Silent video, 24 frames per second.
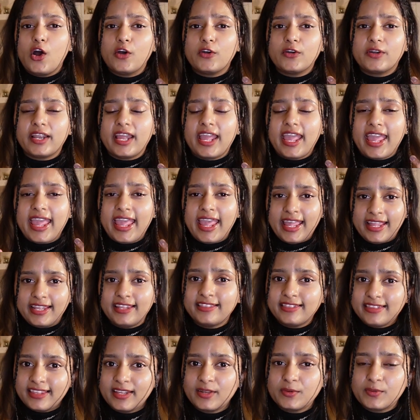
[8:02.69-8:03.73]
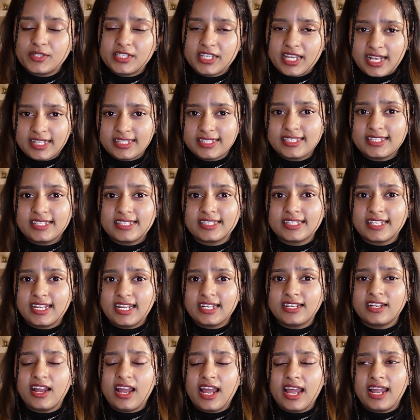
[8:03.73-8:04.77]
or anything which has a
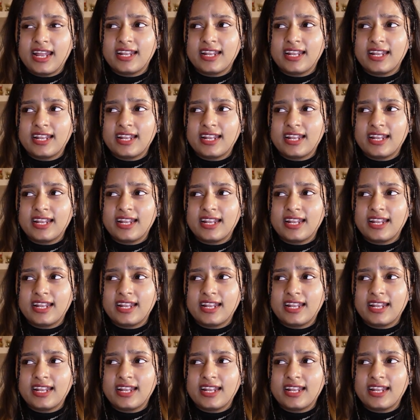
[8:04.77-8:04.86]
design,